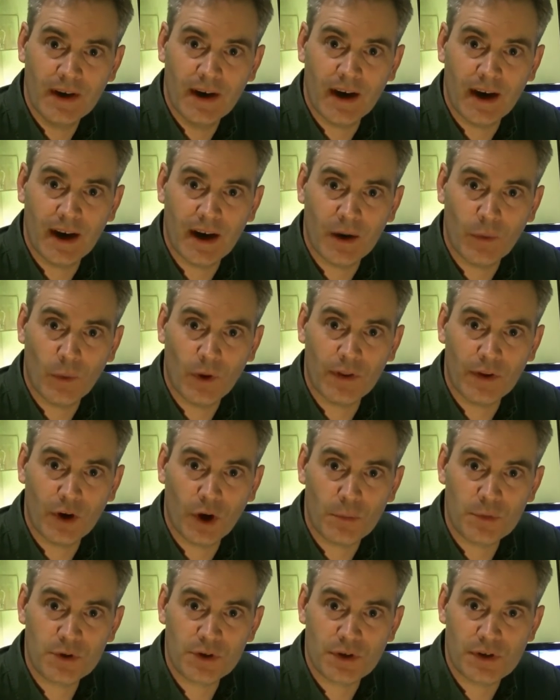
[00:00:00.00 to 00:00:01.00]
One of the
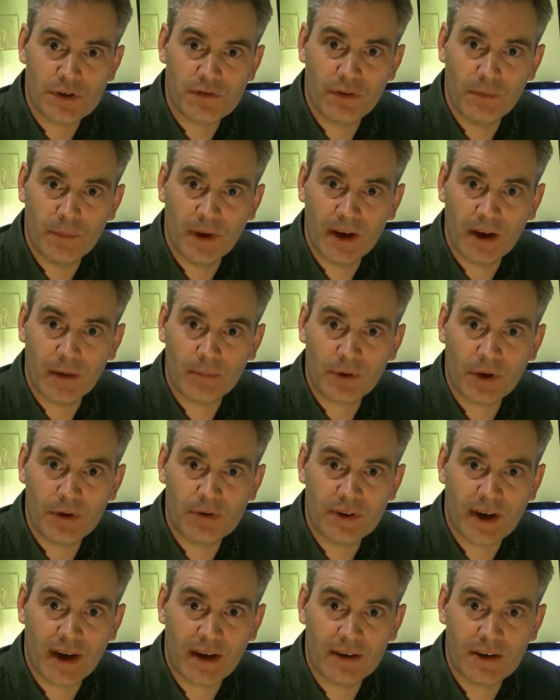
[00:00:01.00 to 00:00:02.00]
options for being a
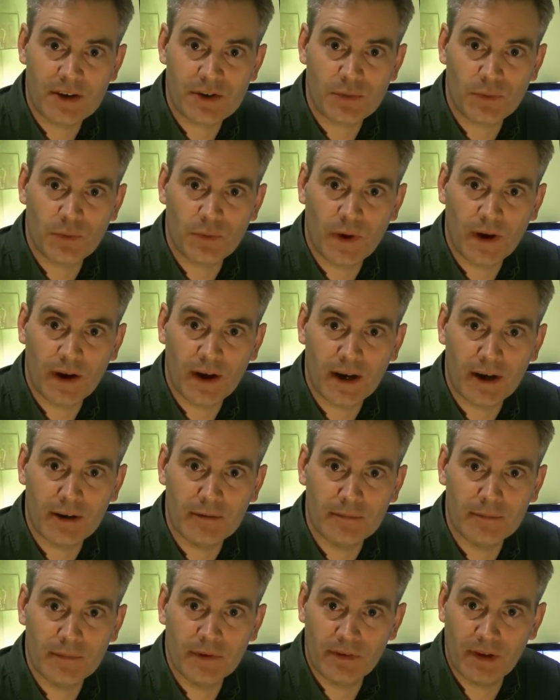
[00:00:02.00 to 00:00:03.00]
protagonist,
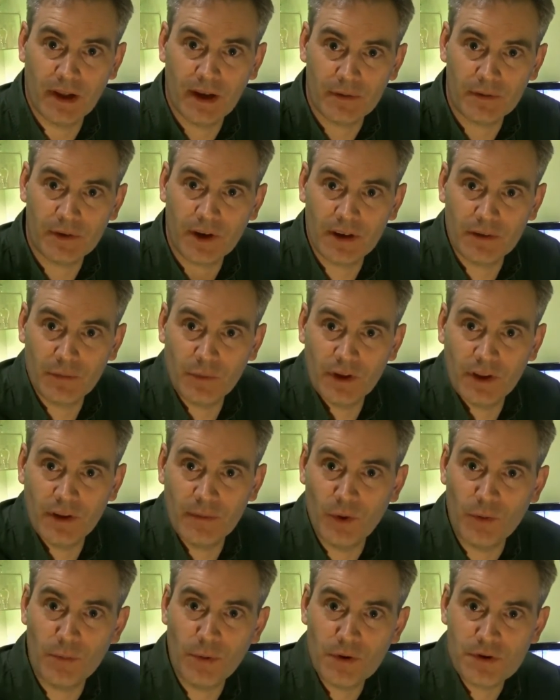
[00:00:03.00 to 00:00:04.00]
if you like, kind of one of the
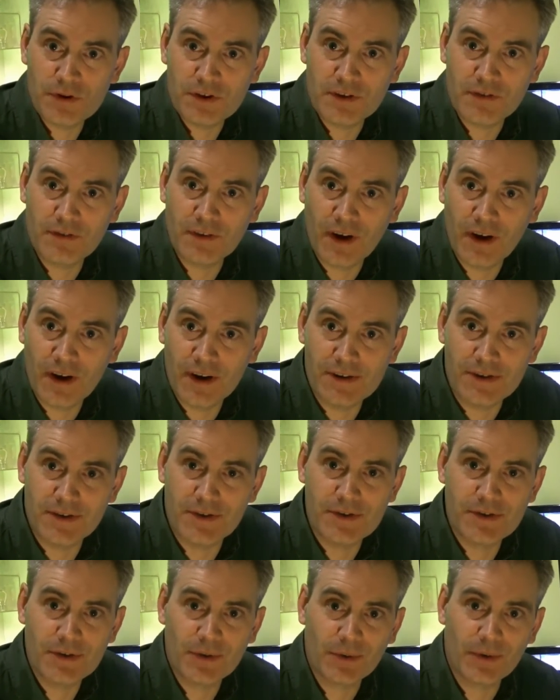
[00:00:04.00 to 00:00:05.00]
more positive guys in
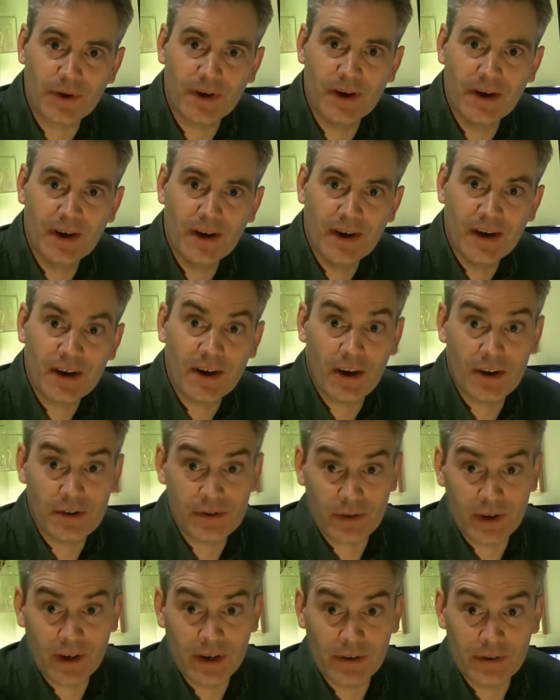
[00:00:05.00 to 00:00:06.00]
the story, guys
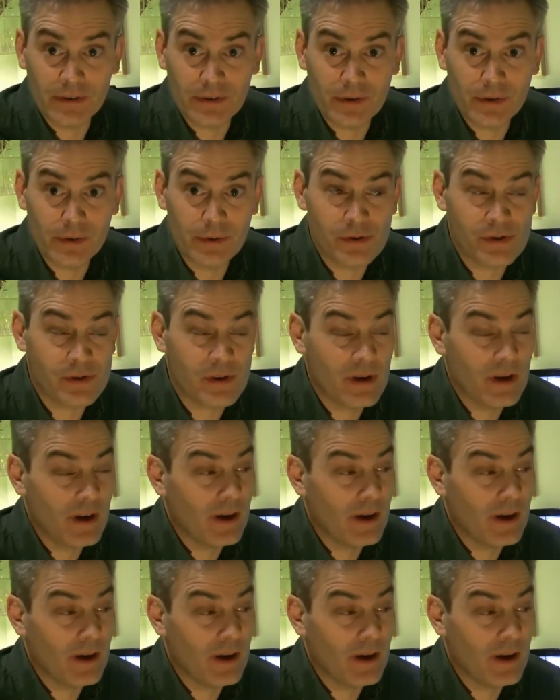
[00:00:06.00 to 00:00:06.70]
or girls, of course,